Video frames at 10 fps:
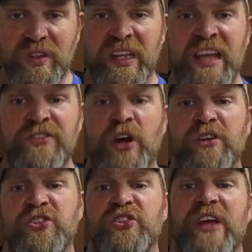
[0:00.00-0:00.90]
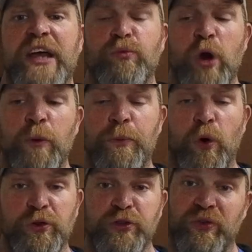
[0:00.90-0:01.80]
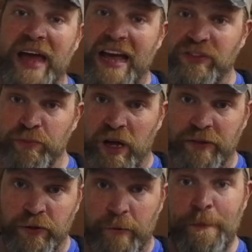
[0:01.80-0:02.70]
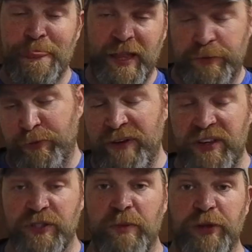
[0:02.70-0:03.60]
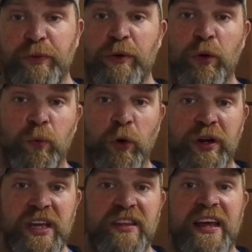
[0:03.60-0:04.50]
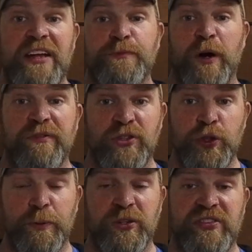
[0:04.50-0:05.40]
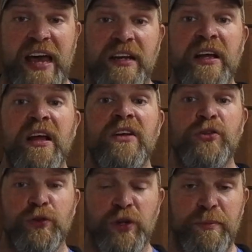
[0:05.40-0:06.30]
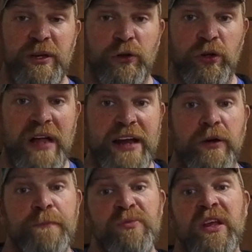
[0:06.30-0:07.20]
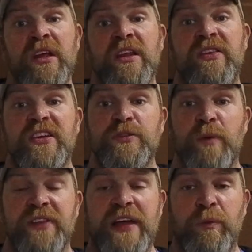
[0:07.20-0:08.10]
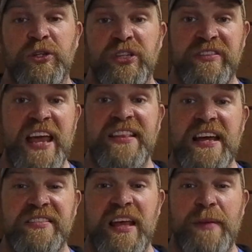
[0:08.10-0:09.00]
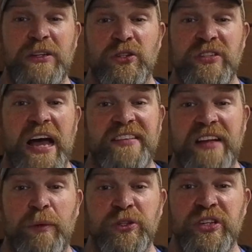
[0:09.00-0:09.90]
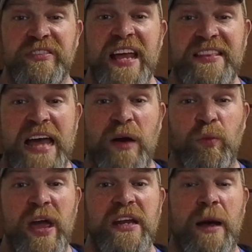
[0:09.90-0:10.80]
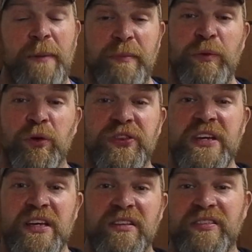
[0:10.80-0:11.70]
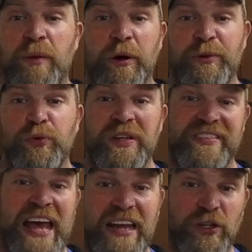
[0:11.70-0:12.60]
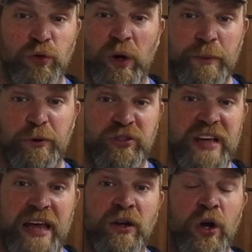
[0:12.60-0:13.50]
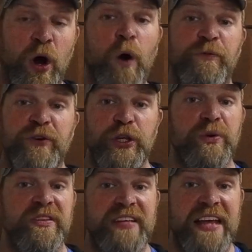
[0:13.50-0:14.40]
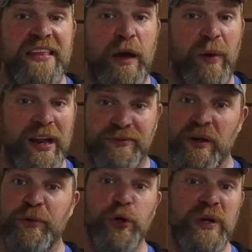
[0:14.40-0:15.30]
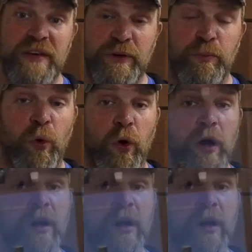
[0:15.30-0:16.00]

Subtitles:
is our sled rope pull. So last month or this previous month, we were working that as part of a superset. So it's going to be a little lighter. This month, I want you to take that same exercise and I want you to take that weight up. I mean, we're thinking somewhere between 10 to 20%. Hopefully you can take that weight up. Some of you even more,